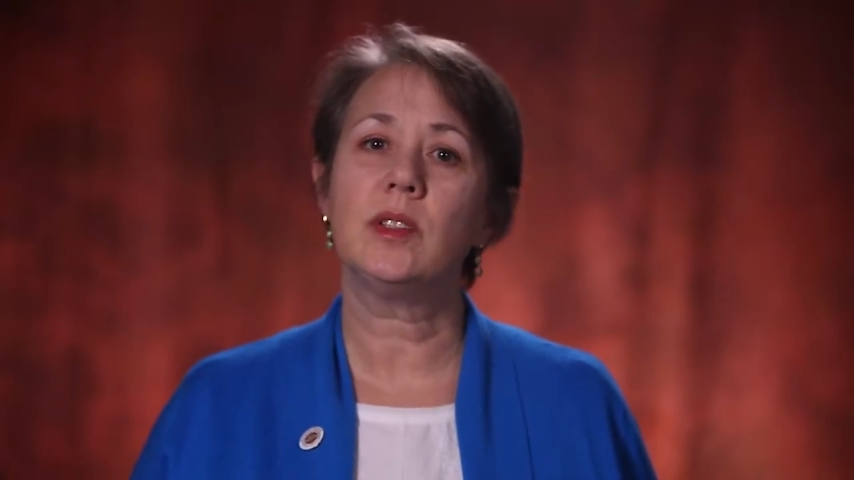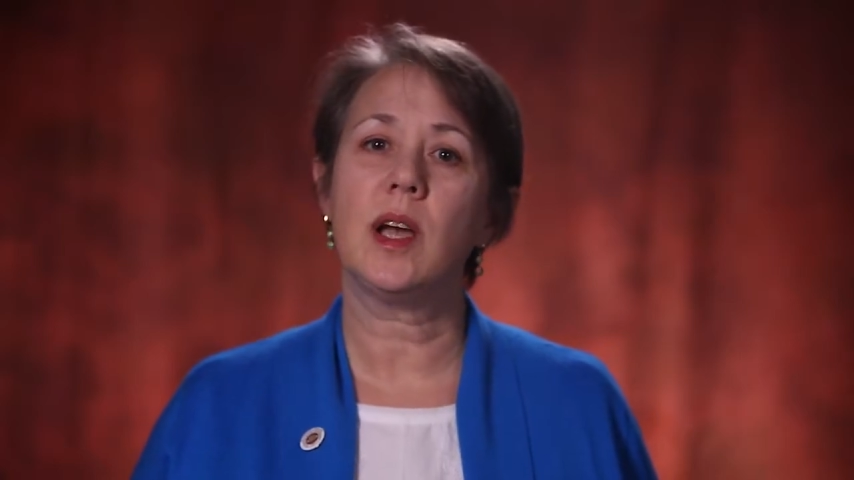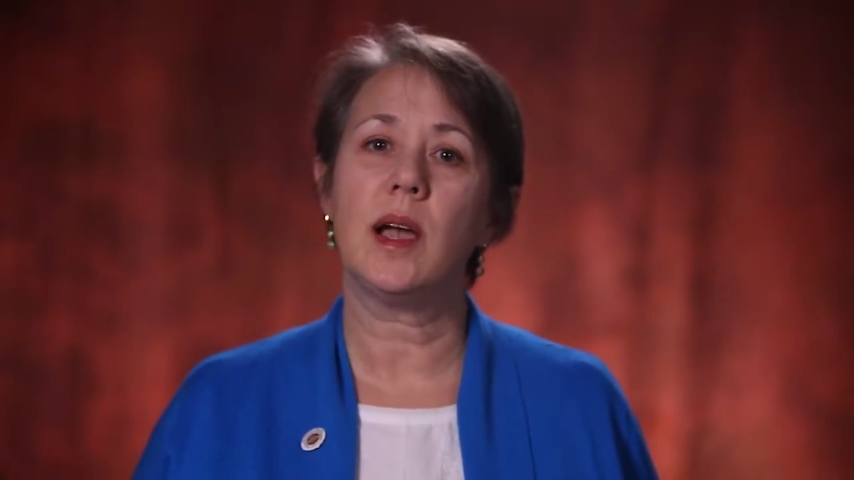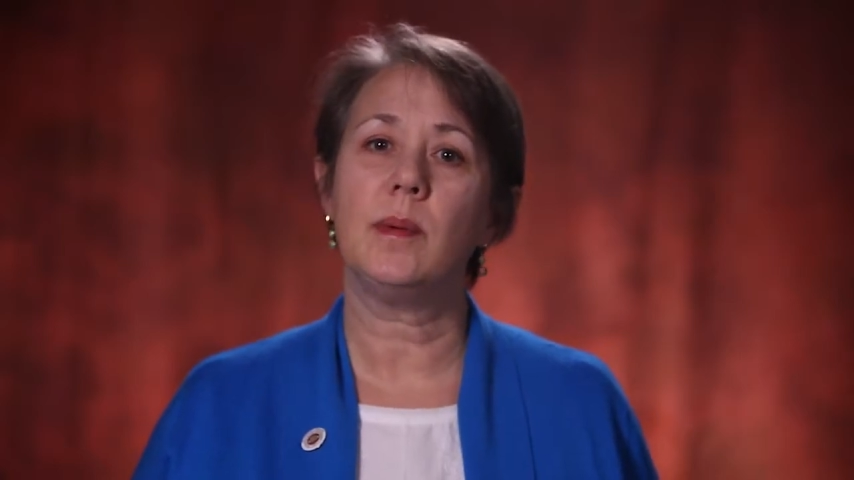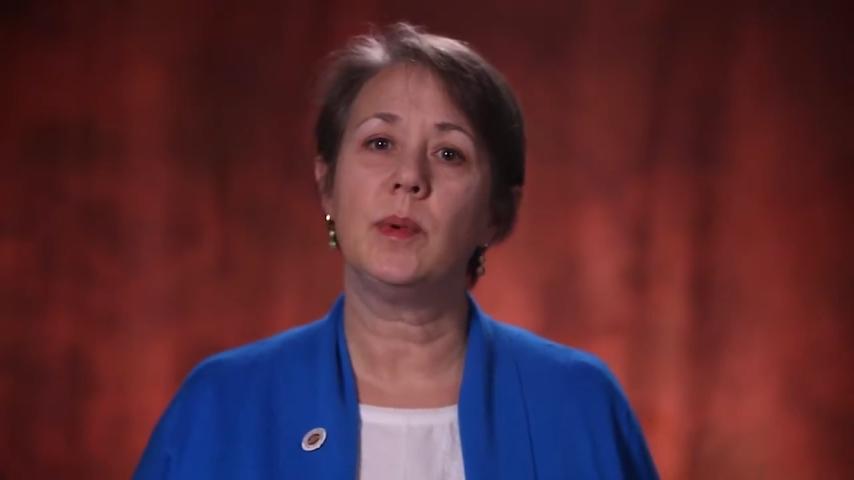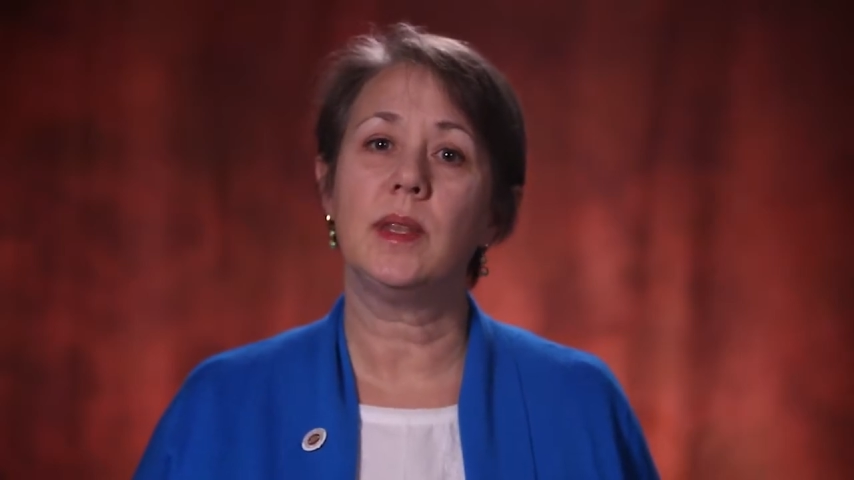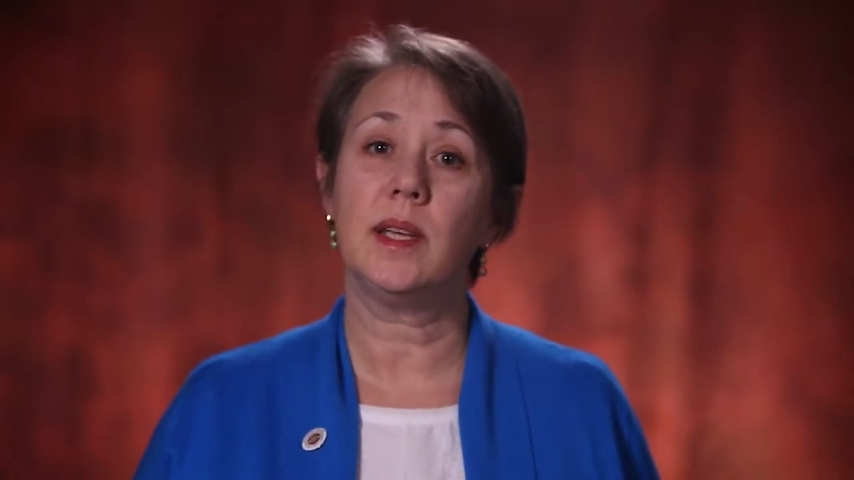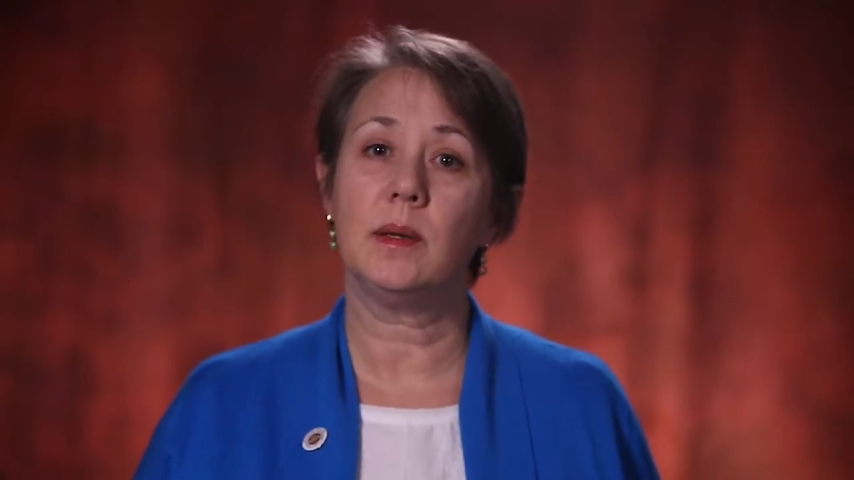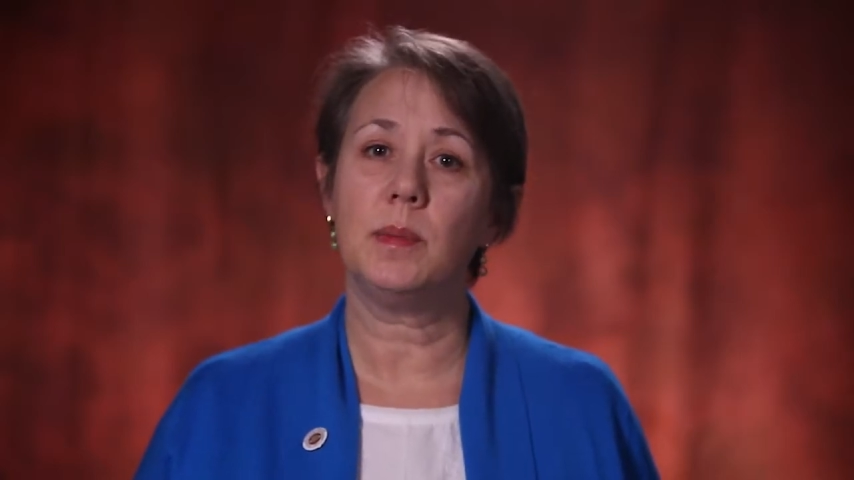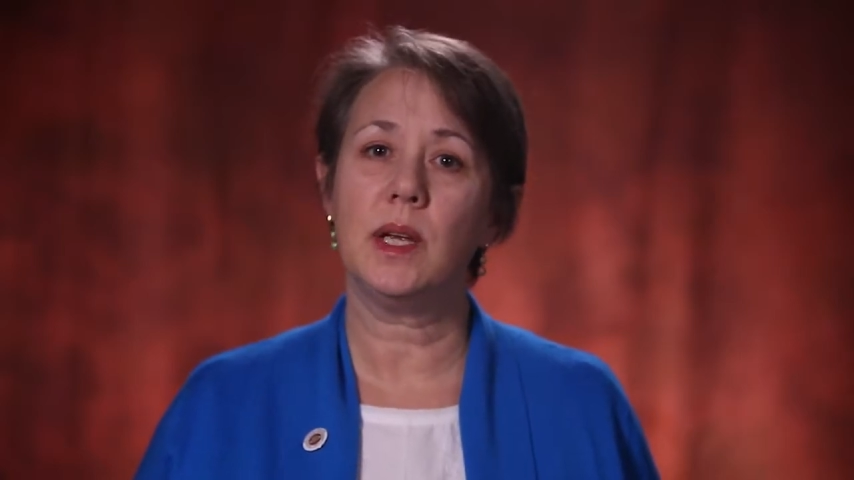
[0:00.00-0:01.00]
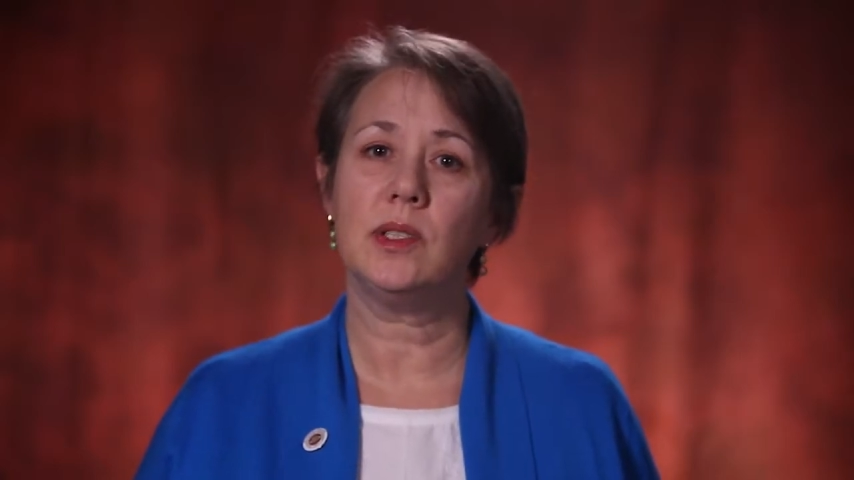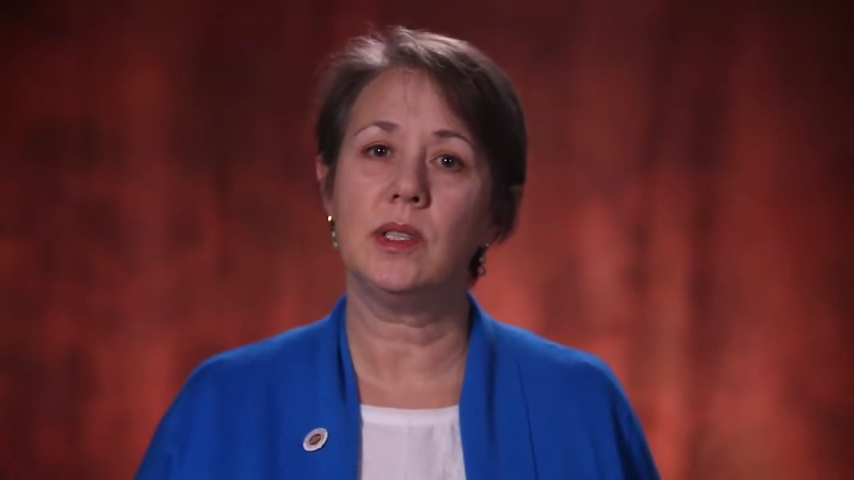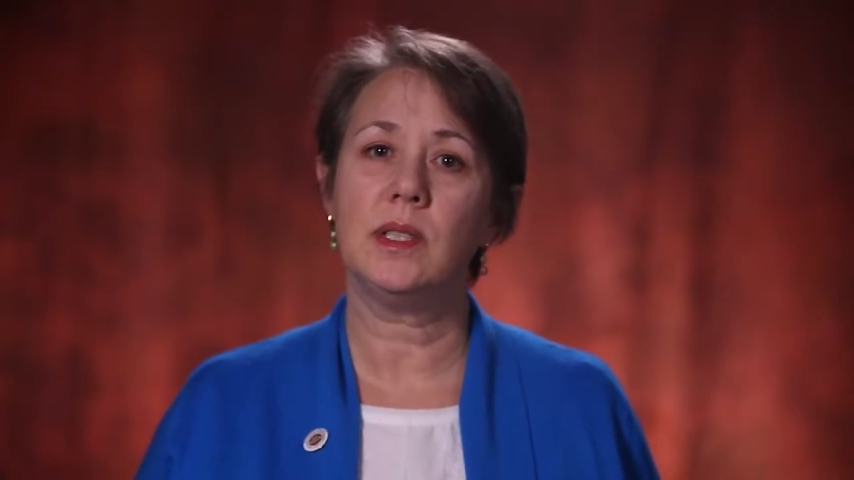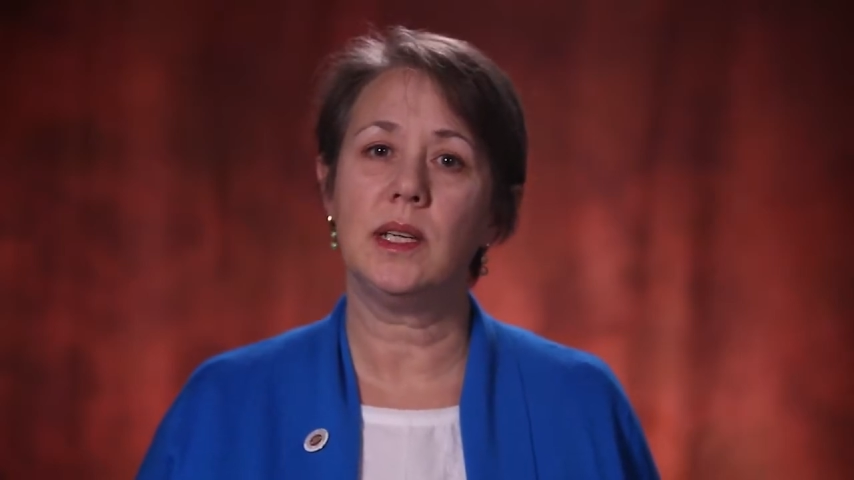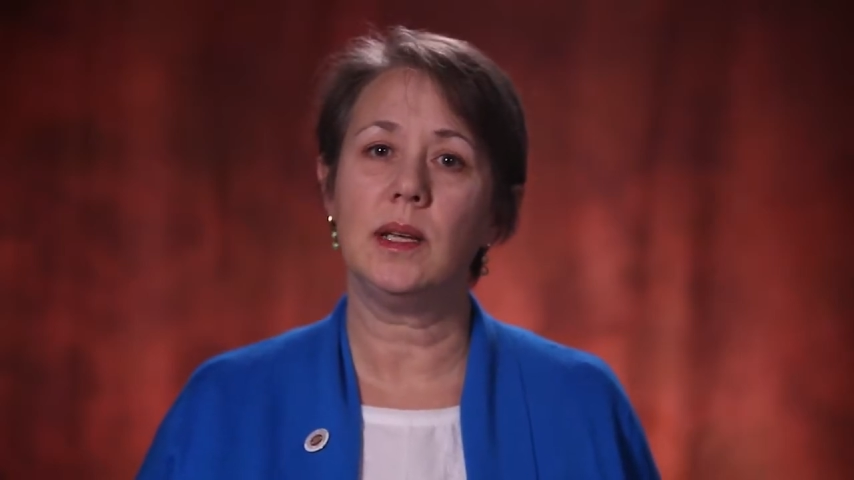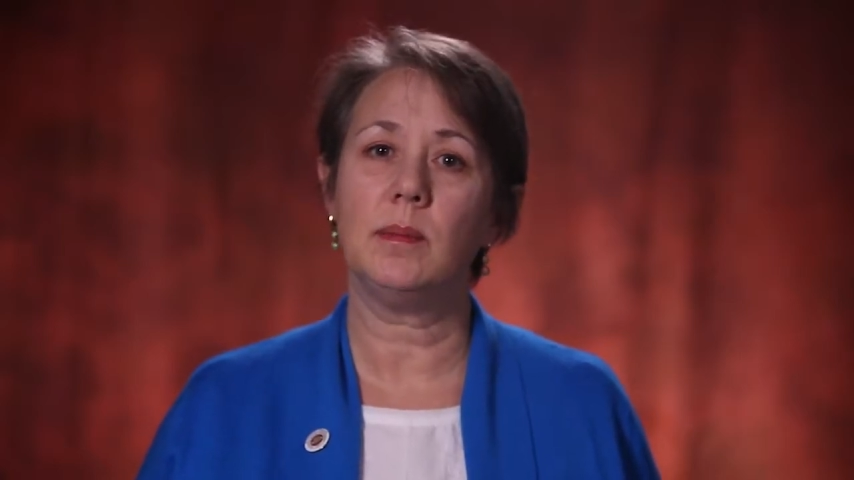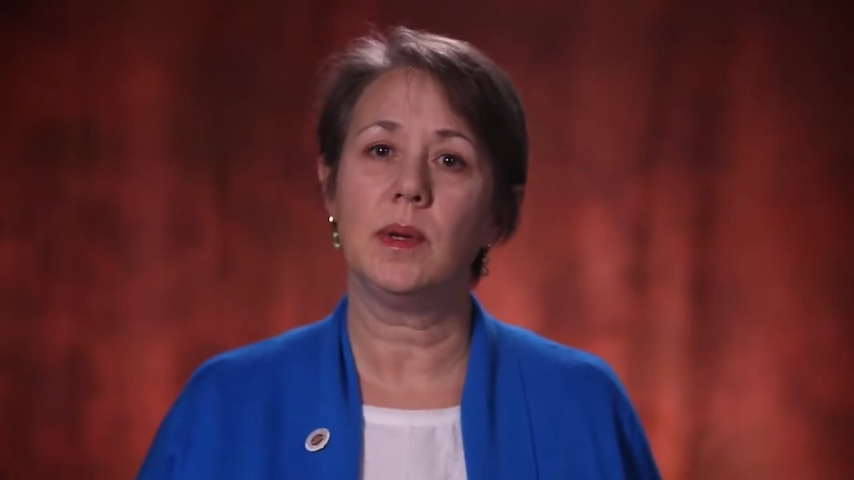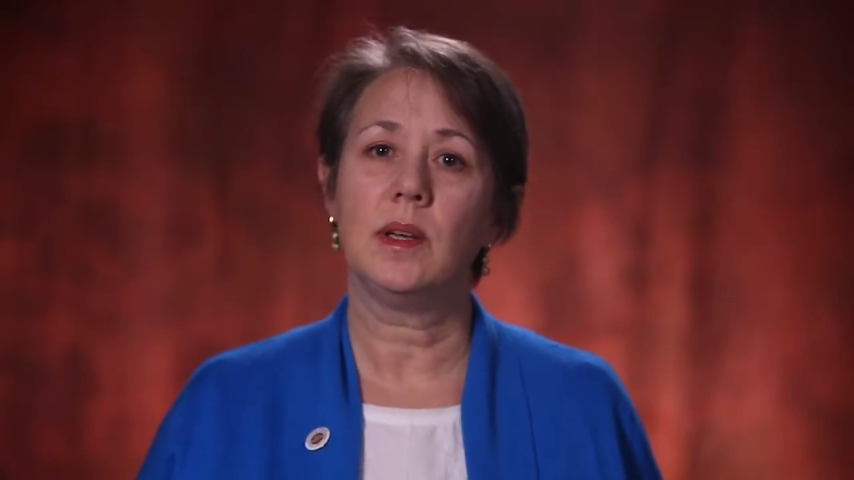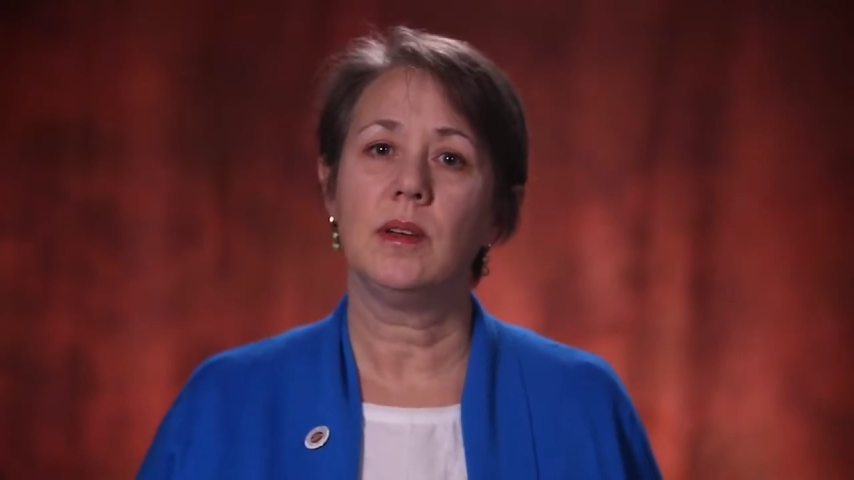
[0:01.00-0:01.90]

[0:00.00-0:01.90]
time with the inpatient team,